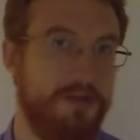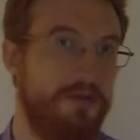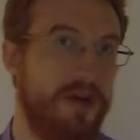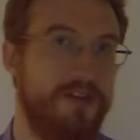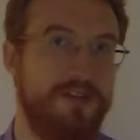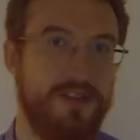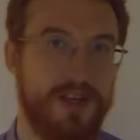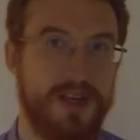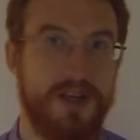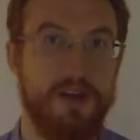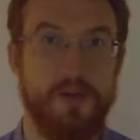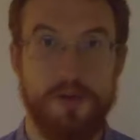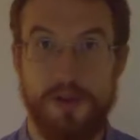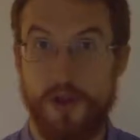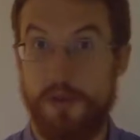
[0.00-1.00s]
resting it,
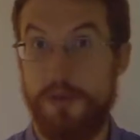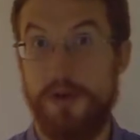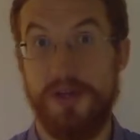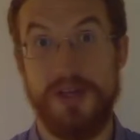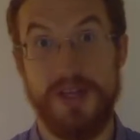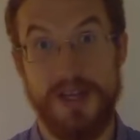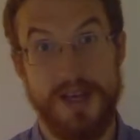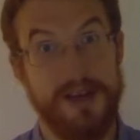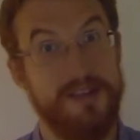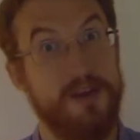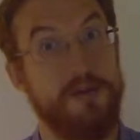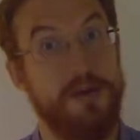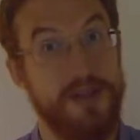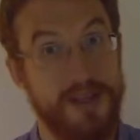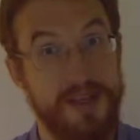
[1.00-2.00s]
although putting your legs
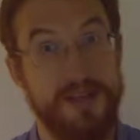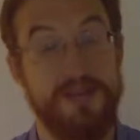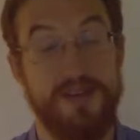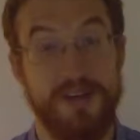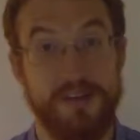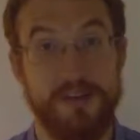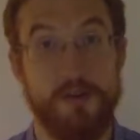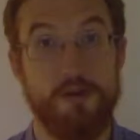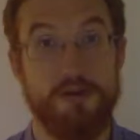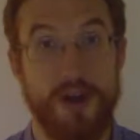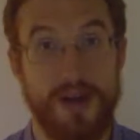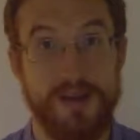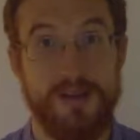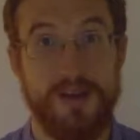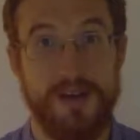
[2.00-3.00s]
up in the evening is a
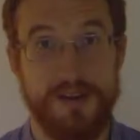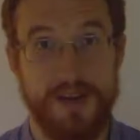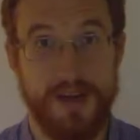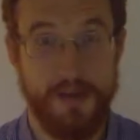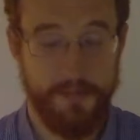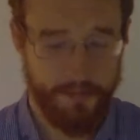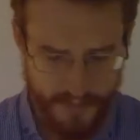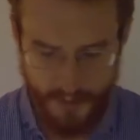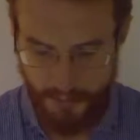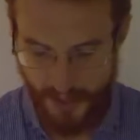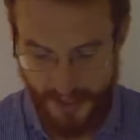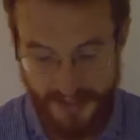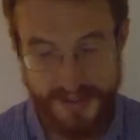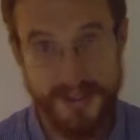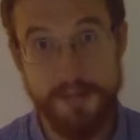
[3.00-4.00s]
great idea, but
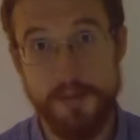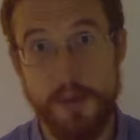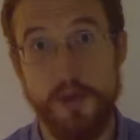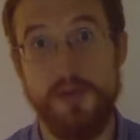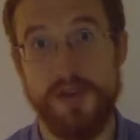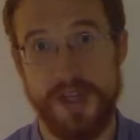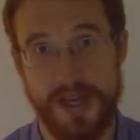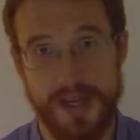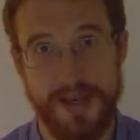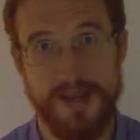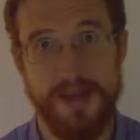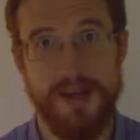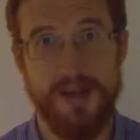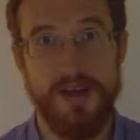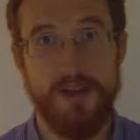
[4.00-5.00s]
actually moving it.
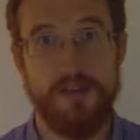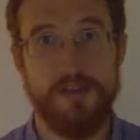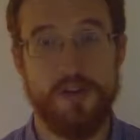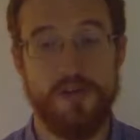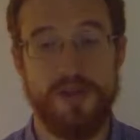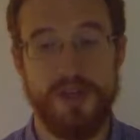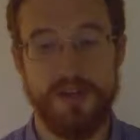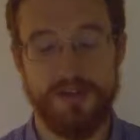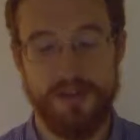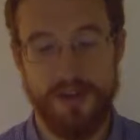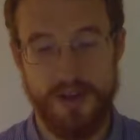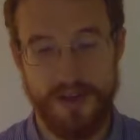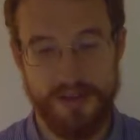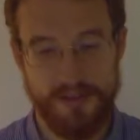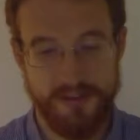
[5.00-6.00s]
So things
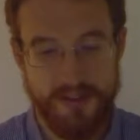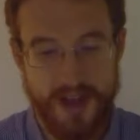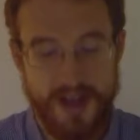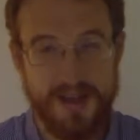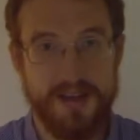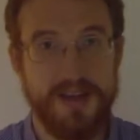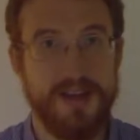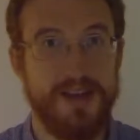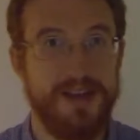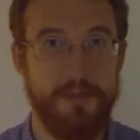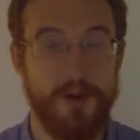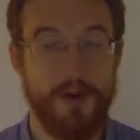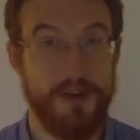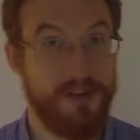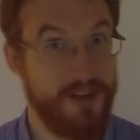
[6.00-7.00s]
like standing
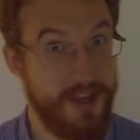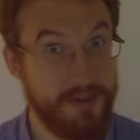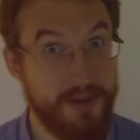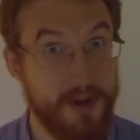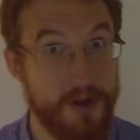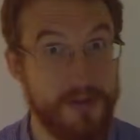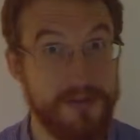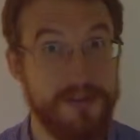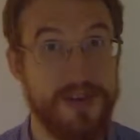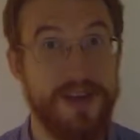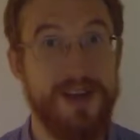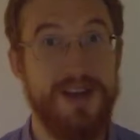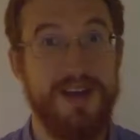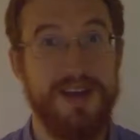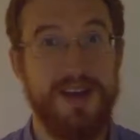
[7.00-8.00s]
on your tiptoes,
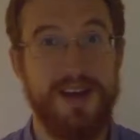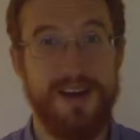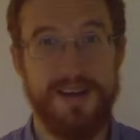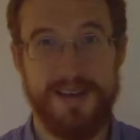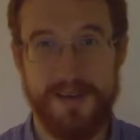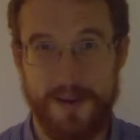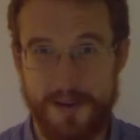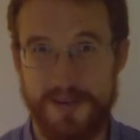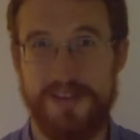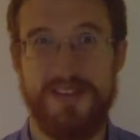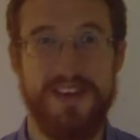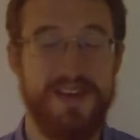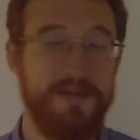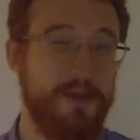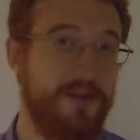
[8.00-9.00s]
uh,
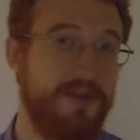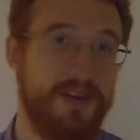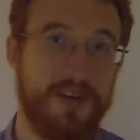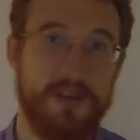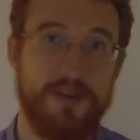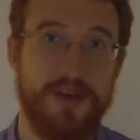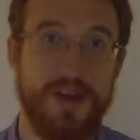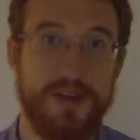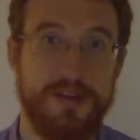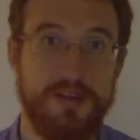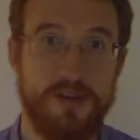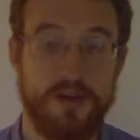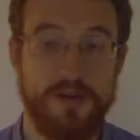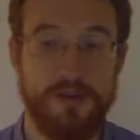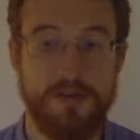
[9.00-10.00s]
constantly moving the feet.
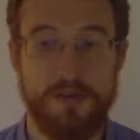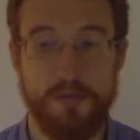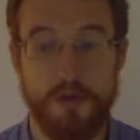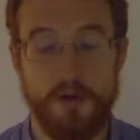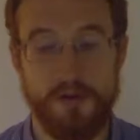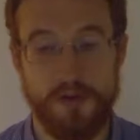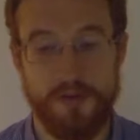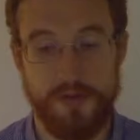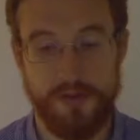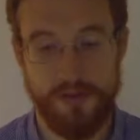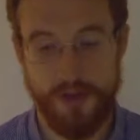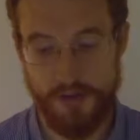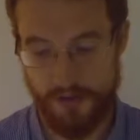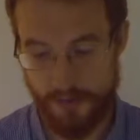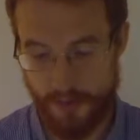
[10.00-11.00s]
You know, this is most often
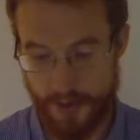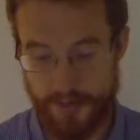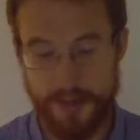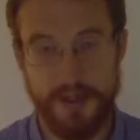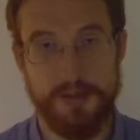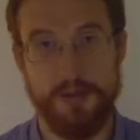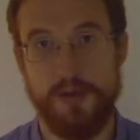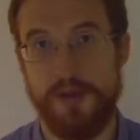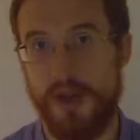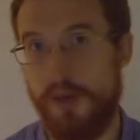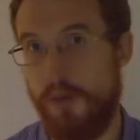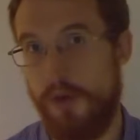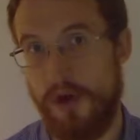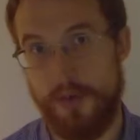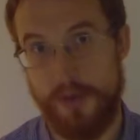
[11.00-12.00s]
suffered by people
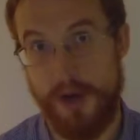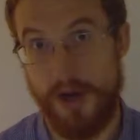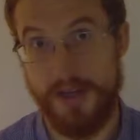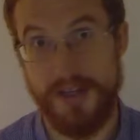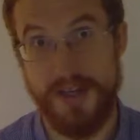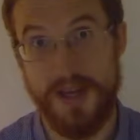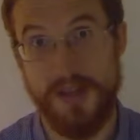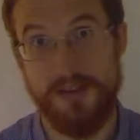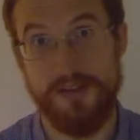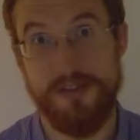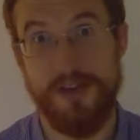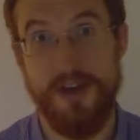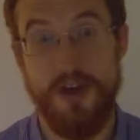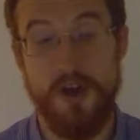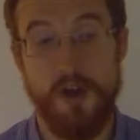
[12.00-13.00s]
that work behind a desk
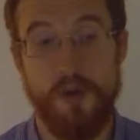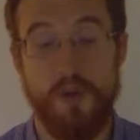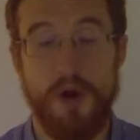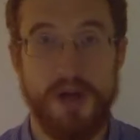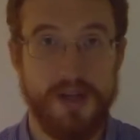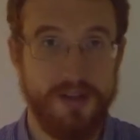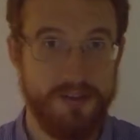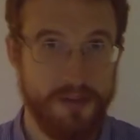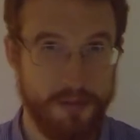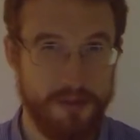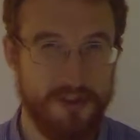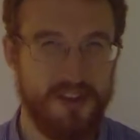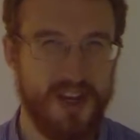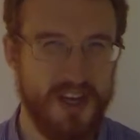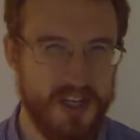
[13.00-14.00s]
or work in some
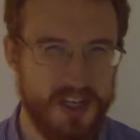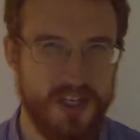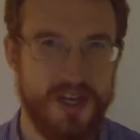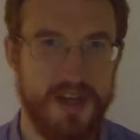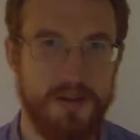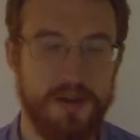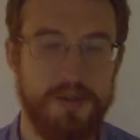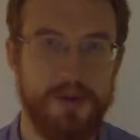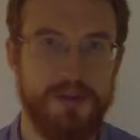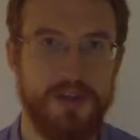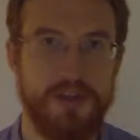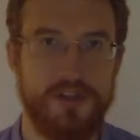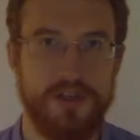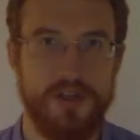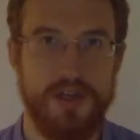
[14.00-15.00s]
stationary
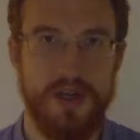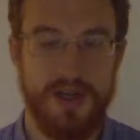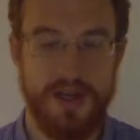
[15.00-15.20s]
position.